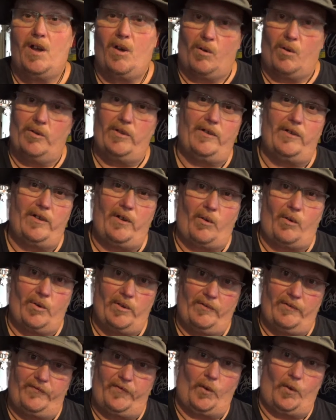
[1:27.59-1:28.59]
or the
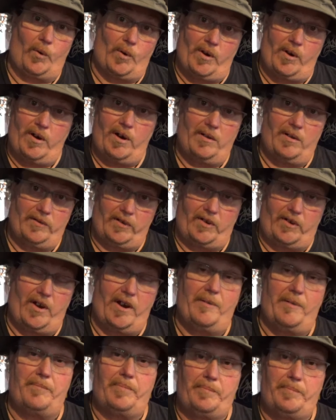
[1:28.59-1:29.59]

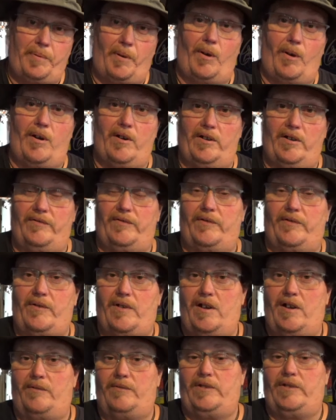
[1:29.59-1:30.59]
foregrip part of
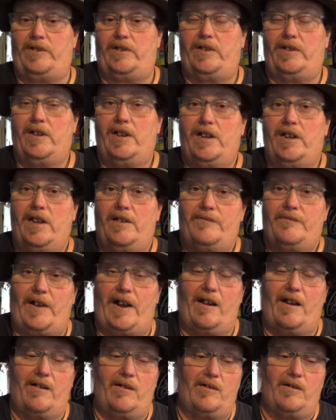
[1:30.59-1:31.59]
the
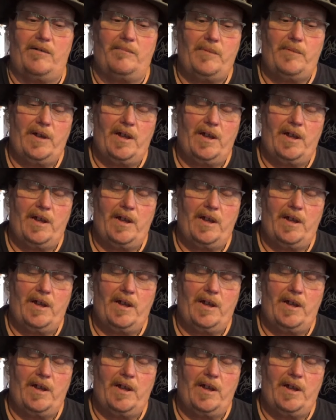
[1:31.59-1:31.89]
firearm.